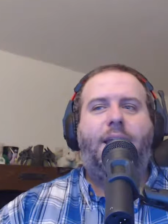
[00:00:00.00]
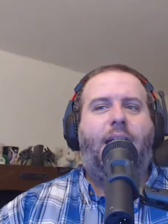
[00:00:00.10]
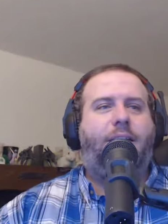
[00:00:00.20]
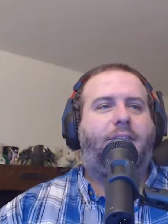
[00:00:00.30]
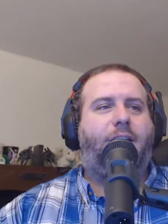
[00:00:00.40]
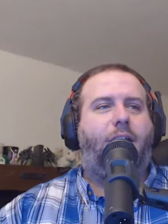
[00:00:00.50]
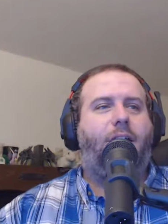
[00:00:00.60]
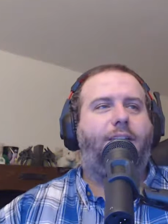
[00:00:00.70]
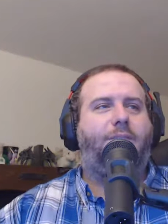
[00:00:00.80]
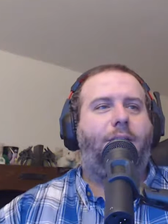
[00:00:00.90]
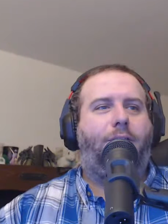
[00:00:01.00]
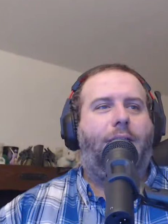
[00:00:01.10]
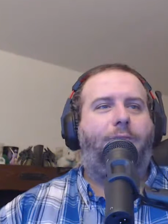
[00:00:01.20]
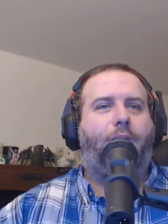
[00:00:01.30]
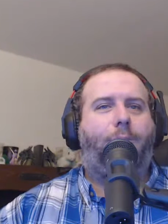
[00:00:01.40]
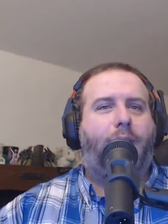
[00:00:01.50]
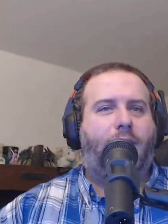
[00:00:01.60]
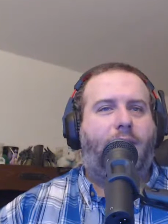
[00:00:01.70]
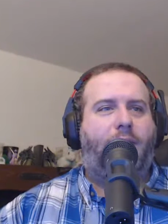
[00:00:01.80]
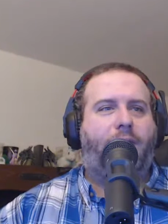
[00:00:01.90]
a star that's been around for
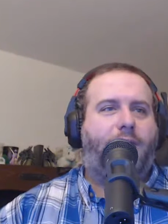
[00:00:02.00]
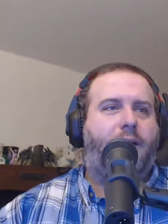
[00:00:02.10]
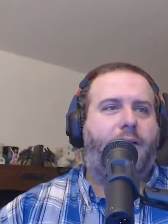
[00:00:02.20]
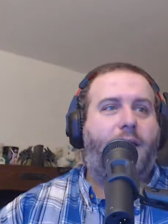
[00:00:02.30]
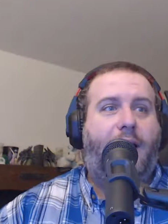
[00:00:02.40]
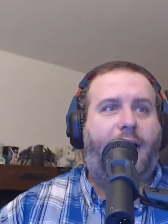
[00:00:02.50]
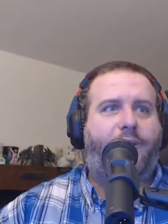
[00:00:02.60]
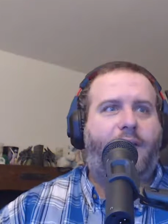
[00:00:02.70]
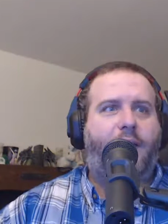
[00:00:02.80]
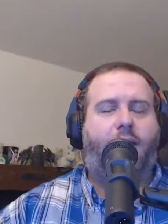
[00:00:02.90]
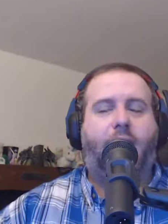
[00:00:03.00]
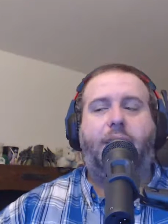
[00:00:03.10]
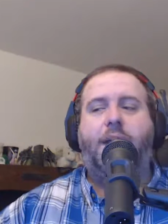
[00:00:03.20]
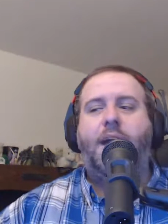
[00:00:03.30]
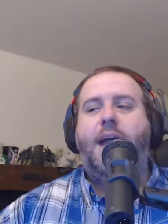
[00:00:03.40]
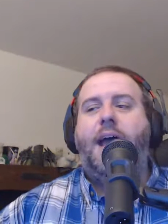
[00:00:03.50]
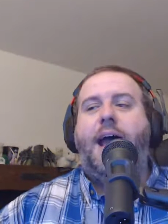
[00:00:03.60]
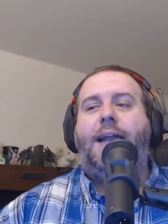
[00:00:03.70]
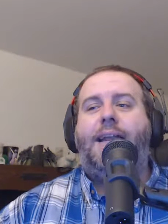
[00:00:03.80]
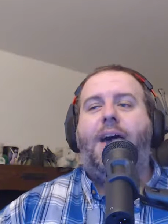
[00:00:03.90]
billions of years, obviously.
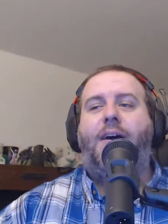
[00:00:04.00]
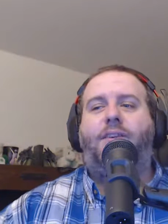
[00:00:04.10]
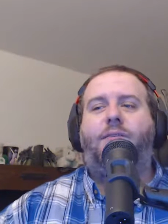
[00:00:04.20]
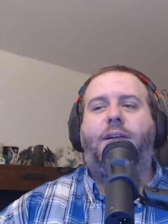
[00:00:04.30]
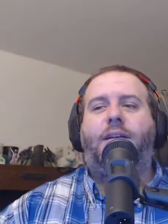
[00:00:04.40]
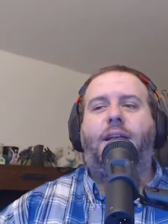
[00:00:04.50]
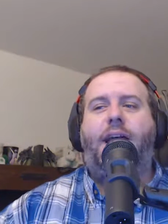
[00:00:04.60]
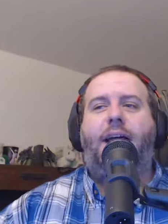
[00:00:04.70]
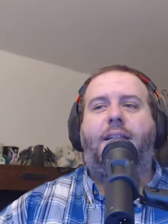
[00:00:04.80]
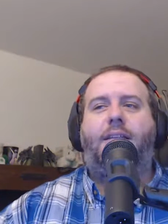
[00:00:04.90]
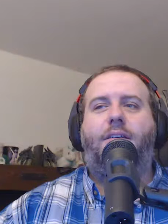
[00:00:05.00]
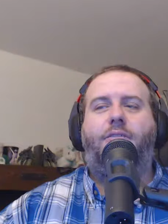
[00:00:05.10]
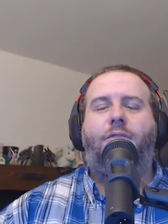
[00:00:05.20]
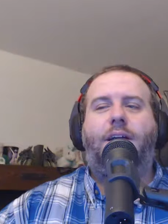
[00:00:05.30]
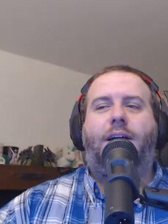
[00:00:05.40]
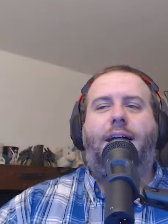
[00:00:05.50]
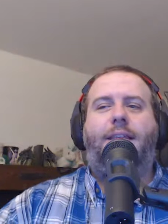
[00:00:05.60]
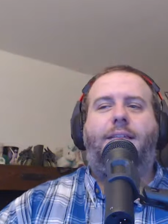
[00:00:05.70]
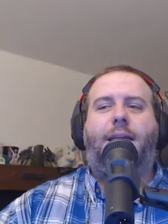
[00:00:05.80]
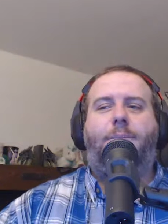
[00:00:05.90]
And now everyone has
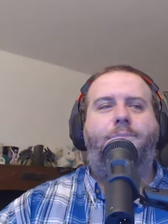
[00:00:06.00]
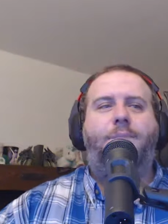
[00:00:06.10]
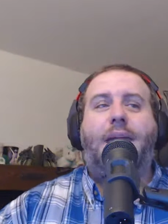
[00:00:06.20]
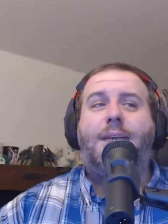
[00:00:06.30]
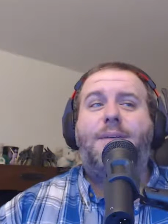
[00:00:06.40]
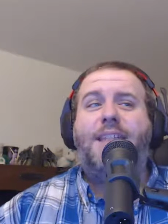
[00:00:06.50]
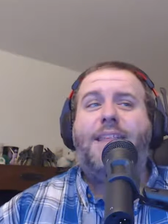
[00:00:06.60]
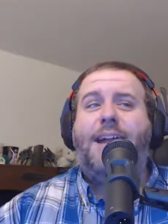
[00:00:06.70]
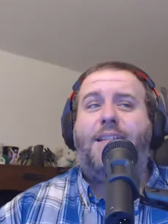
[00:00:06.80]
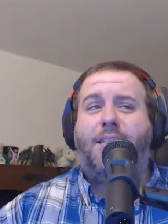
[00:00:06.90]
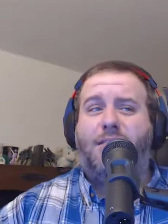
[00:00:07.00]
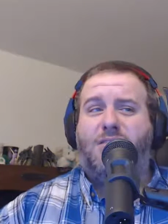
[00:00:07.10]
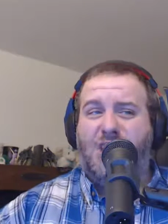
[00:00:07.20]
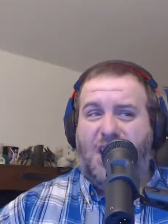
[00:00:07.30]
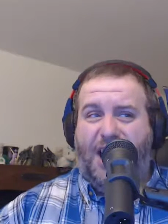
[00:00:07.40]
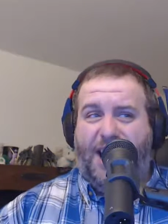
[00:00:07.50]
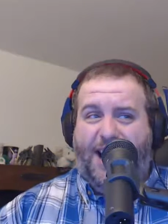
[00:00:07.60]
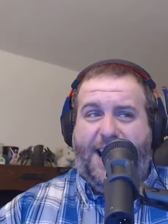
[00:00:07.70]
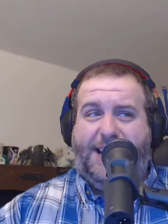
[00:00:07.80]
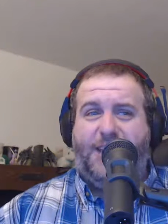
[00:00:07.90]
realized that maybe that's not
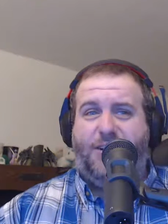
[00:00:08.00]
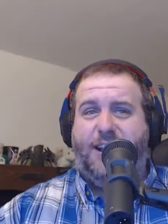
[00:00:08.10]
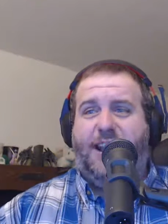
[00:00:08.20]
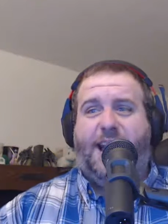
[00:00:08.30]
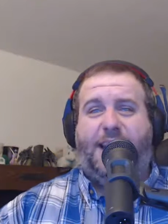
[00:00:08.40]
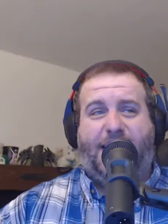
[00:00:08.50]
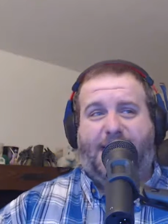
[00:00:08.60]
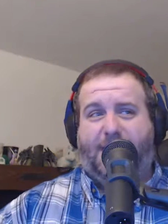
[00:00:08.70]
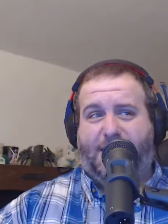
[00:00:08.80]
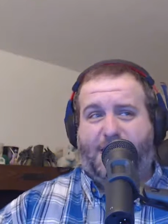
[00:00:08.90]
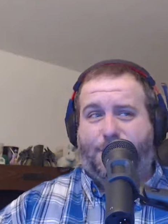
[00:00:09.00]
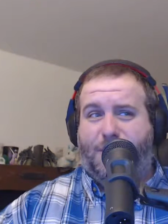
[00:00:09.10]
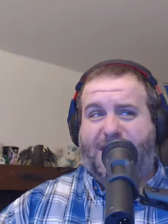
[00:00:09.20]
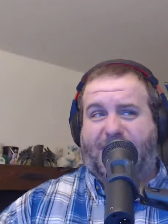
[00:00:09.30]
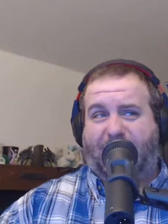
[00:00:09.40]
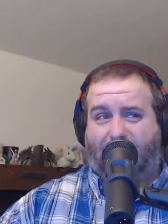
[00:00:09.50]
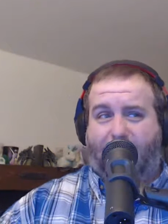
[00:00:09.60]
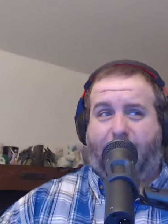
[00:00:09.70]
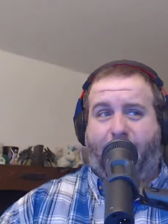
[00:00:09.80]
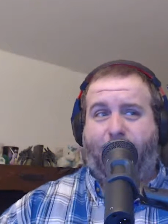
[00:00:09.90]
accurate and it has a couple days
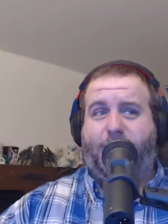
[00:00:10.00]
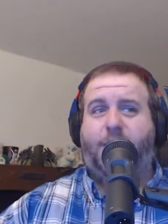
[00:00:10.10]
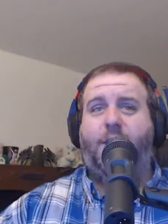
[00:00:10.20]
left.